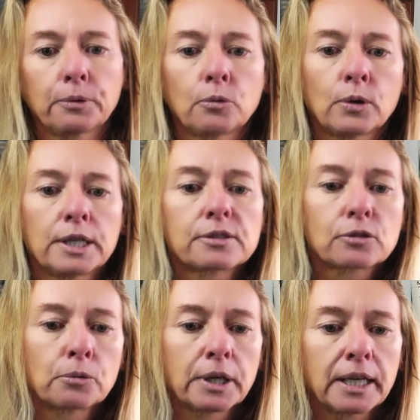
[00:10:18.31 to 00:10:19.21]
where it's
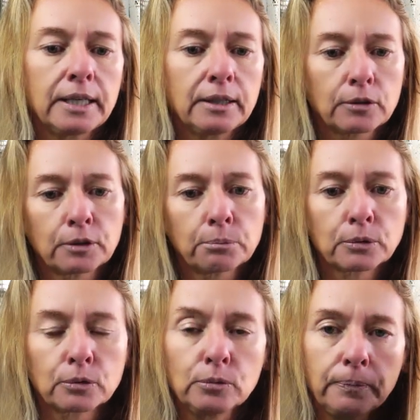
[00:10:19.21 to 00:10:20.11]
gray or
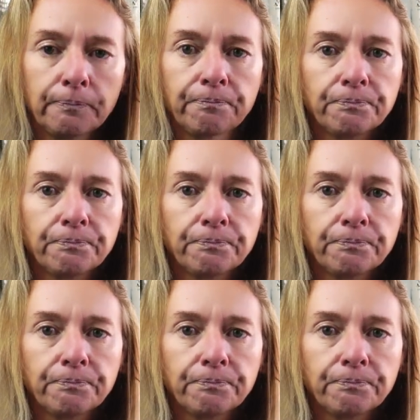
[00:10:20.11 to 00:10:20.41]
blue,